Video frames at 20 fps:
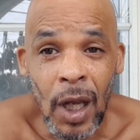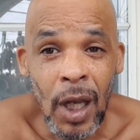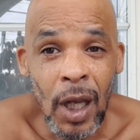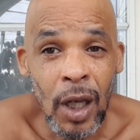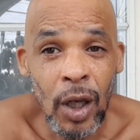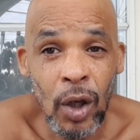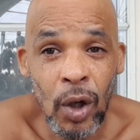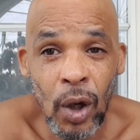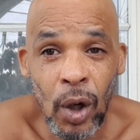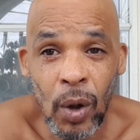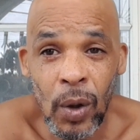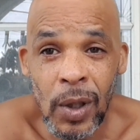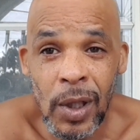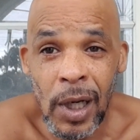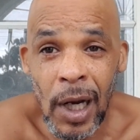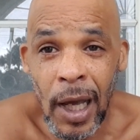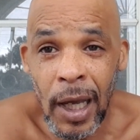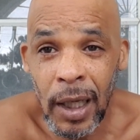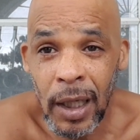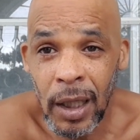it's
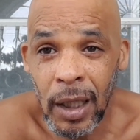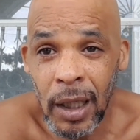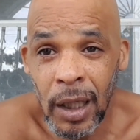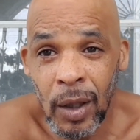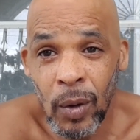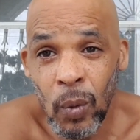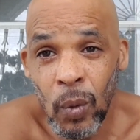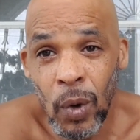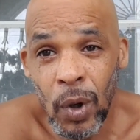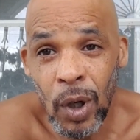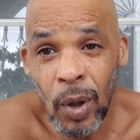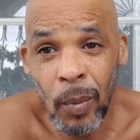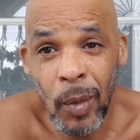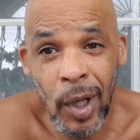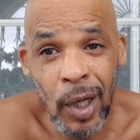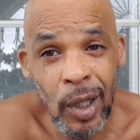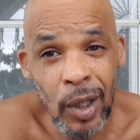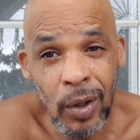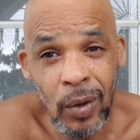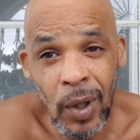like eating
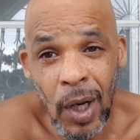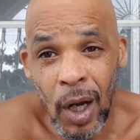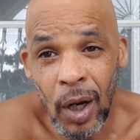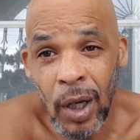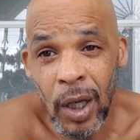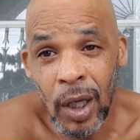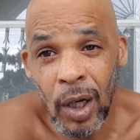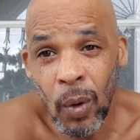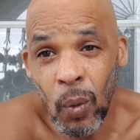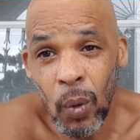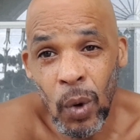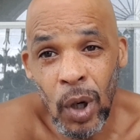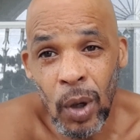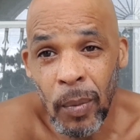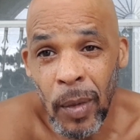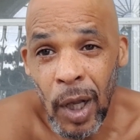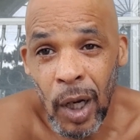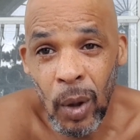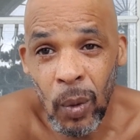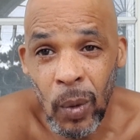watermelon. You're not going to eat a
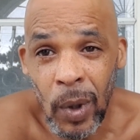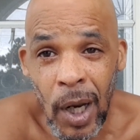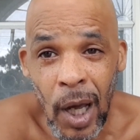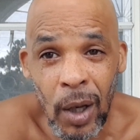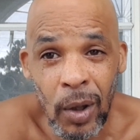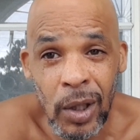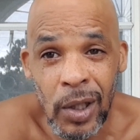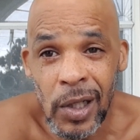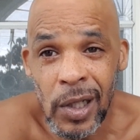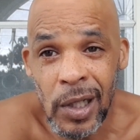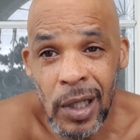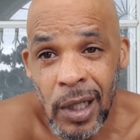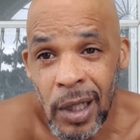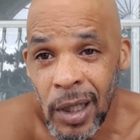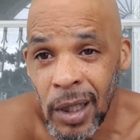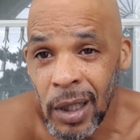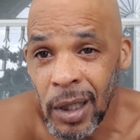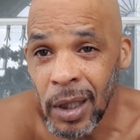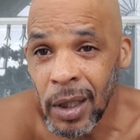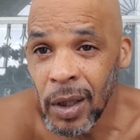watermelon without a seed.